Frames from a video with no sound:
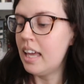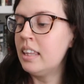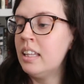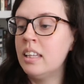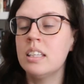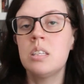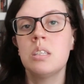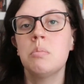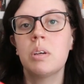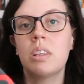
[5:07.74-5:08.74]
And then this
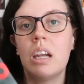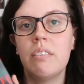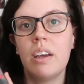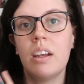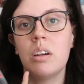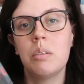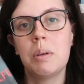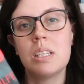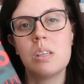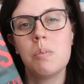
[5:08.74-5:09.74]
is a book that I've had on
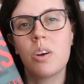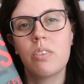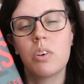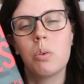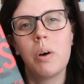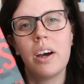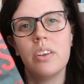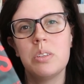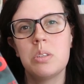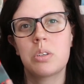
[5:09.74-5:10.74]
my TBR for a
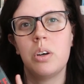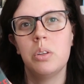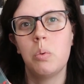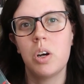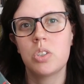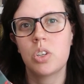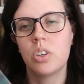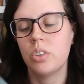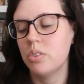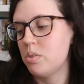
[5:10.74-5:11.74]
while. This is called The Watch
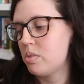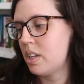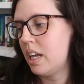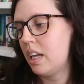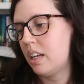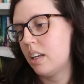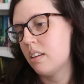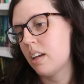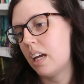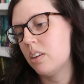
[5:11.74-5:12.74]
Girls and
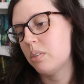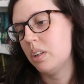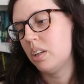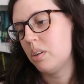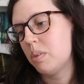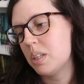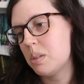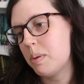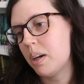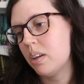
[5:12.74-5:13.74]
I don't really know what
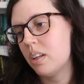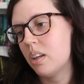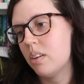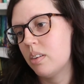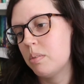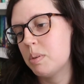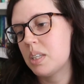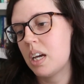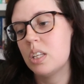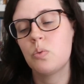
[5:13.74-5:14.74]
it's about
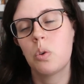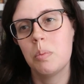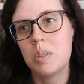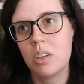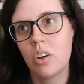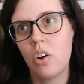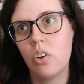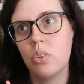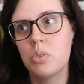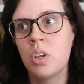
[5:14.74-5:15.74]
besides four missing
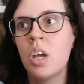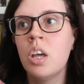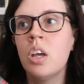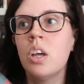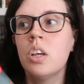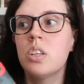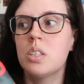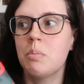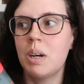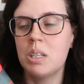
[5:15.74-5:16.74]
girls
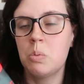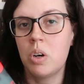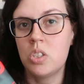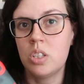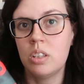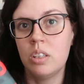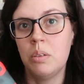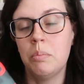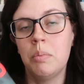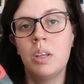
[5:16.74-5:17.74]
somebody's watching
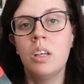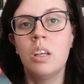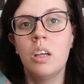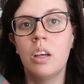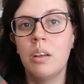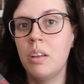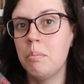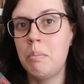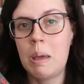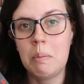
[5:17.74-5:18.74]
them.
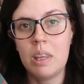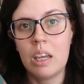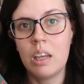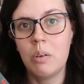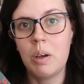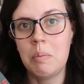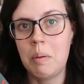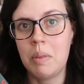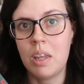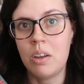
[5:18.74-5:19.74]
Maybe they get away,
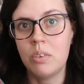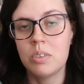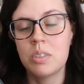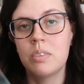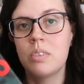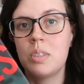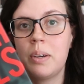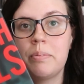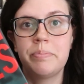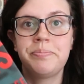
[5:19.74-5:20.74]
maybe they don't. So